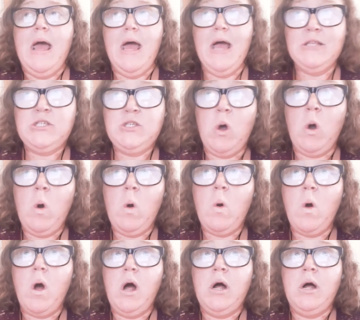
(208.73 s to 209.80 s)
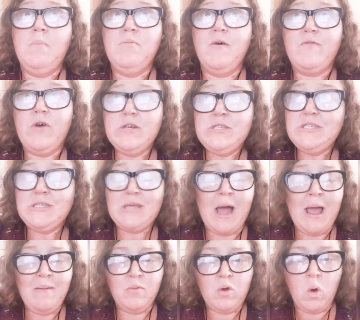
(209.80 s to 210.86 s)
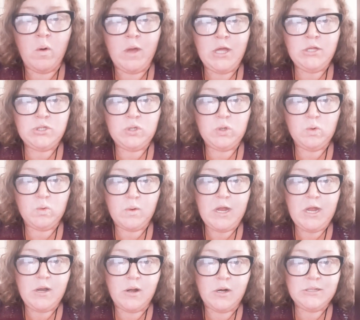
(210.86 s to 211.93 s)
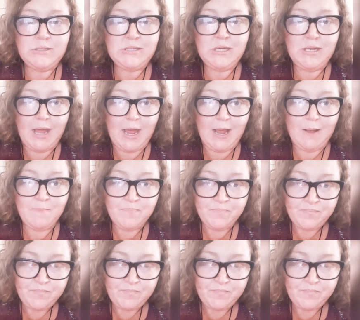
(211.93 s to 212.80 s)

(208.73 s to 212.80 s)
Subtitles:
And so the verses I am going to read on today,